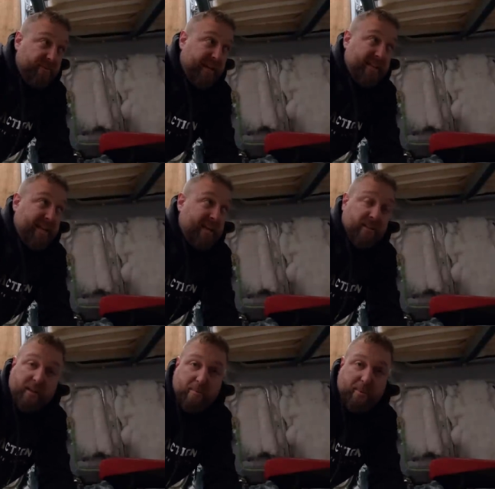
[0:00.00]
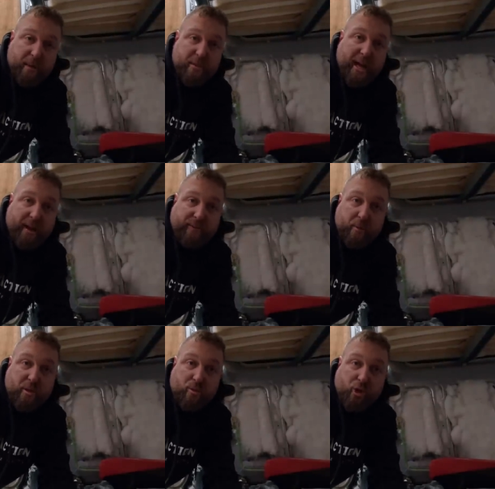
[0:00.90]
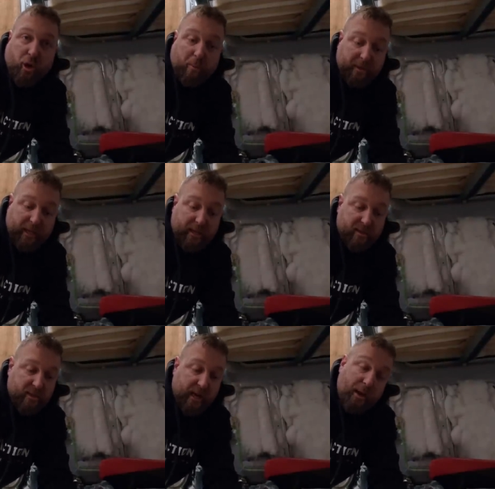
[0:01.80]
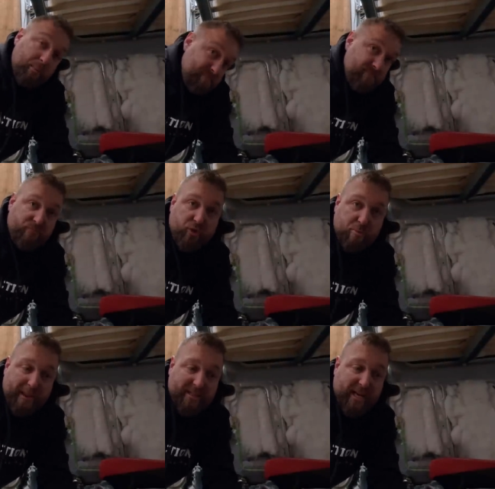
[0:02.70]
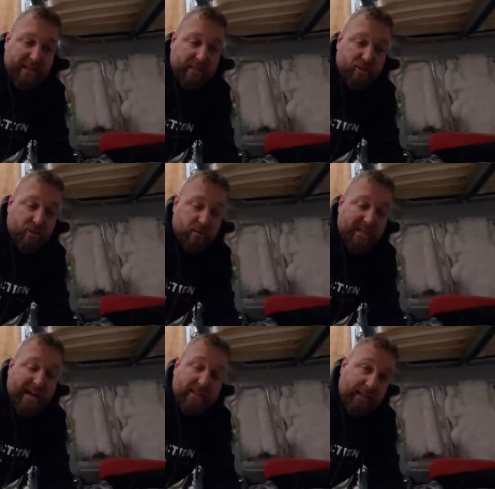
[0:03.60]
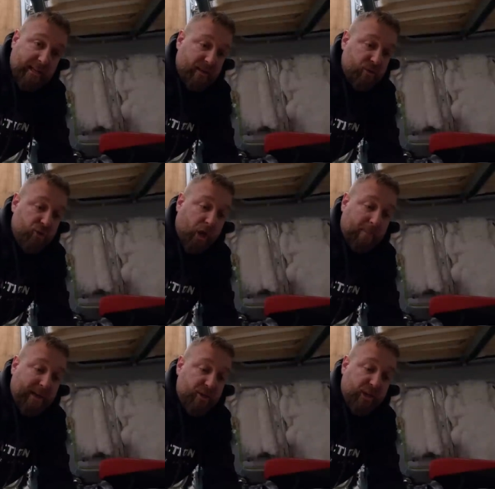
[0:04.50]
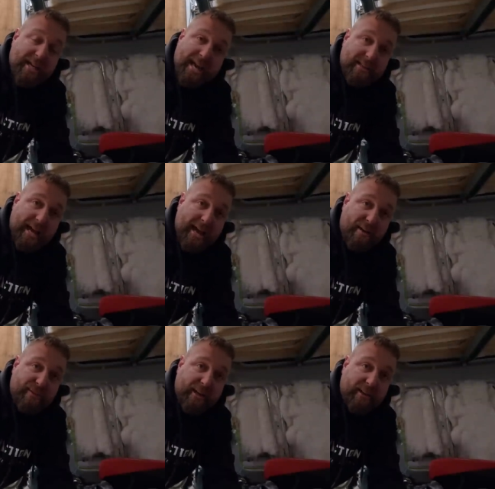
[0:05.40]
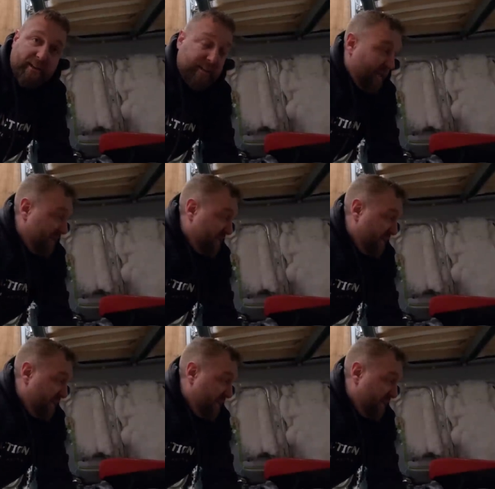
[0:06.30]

then again, you'd be upset if it was too short, wouldn't you? So just make a tidy job as you can out of it, and